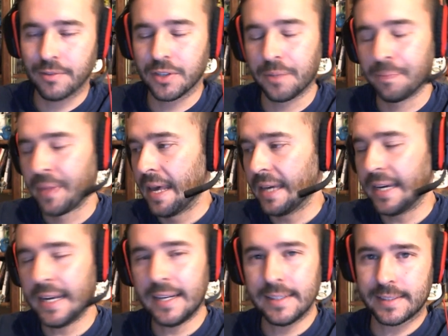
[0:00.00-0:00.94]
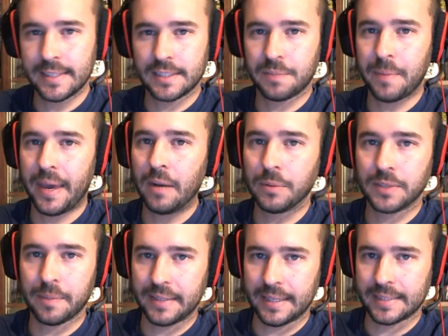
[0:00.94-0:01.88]
So getting to 6 mana with
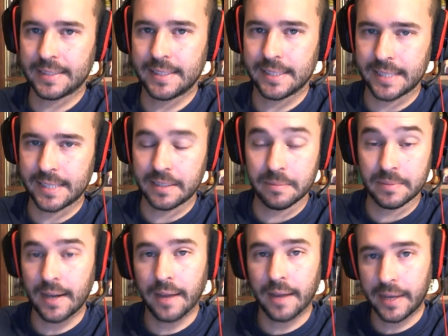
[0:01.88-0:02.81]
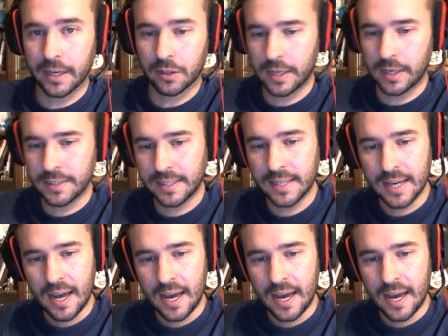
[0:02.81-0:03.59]
something like Sarah's Sanctum is not that crazy.